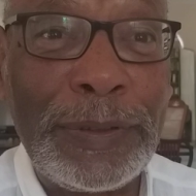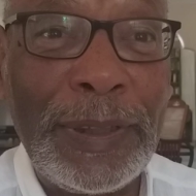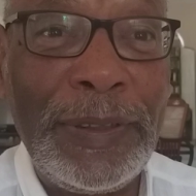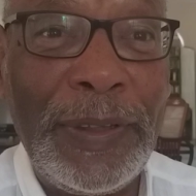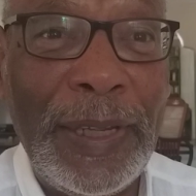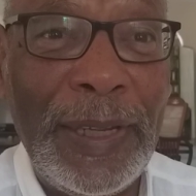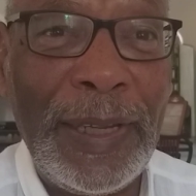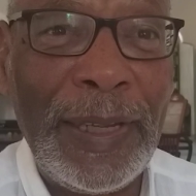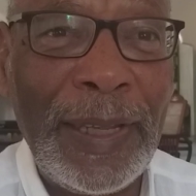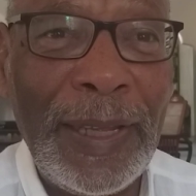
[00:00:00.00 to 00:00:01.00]
in
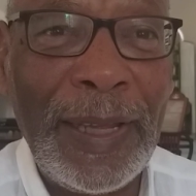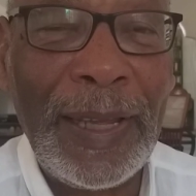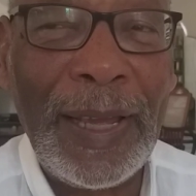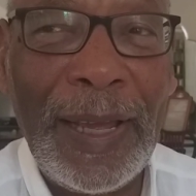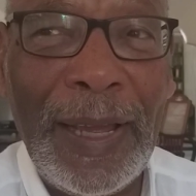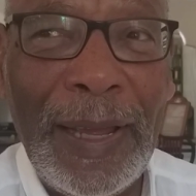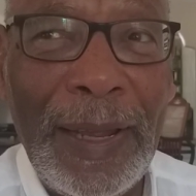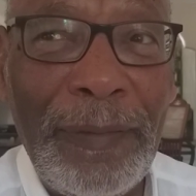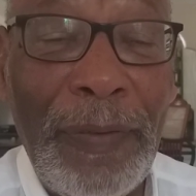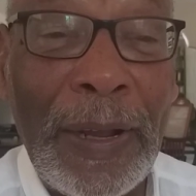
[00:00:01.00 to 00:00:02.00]
the
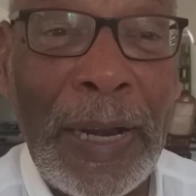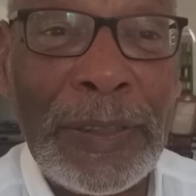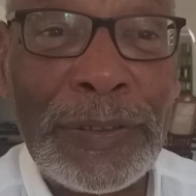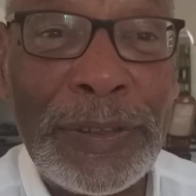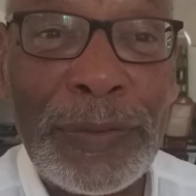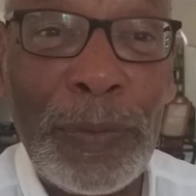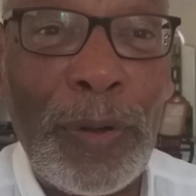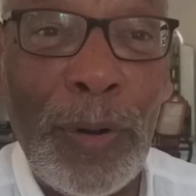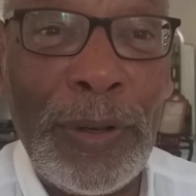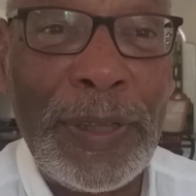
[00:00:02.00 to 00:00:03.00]
pharynx, we
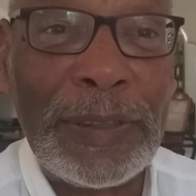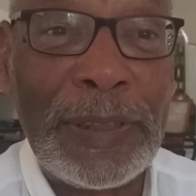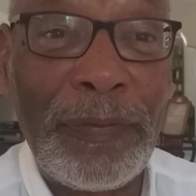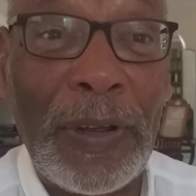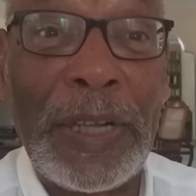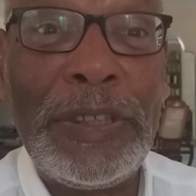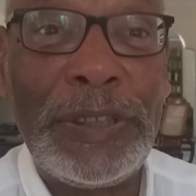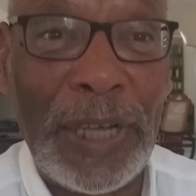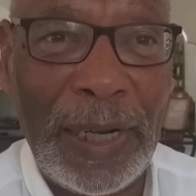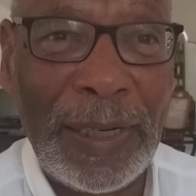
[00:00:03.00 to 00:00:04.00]
call these
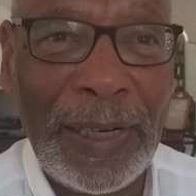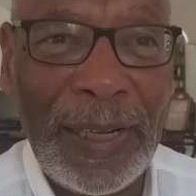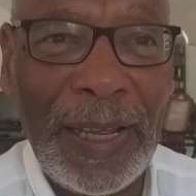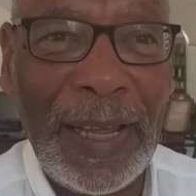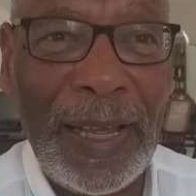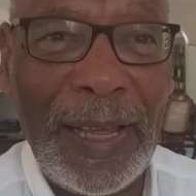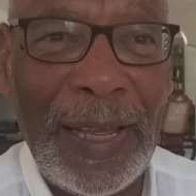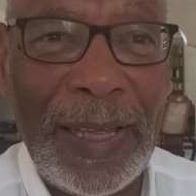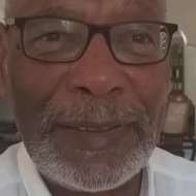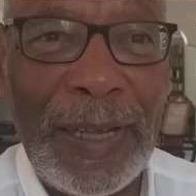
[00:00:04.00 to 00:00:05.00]
pharyngeal
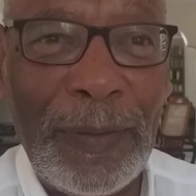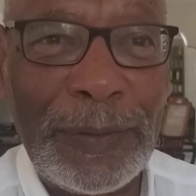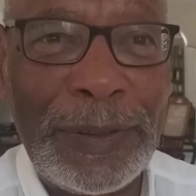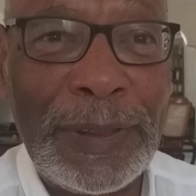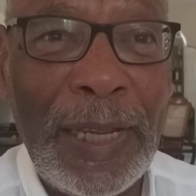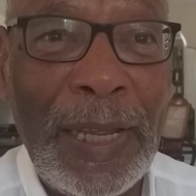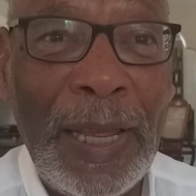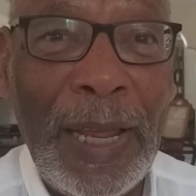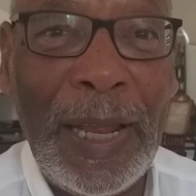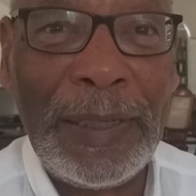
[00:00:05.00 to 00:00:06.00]
sounds.
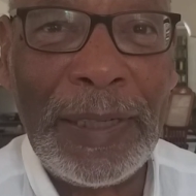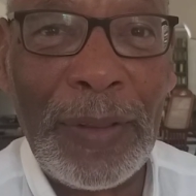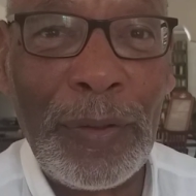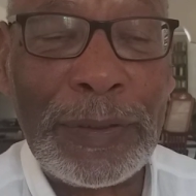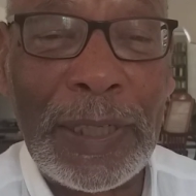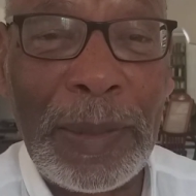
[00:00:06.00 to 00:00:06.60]
And those that are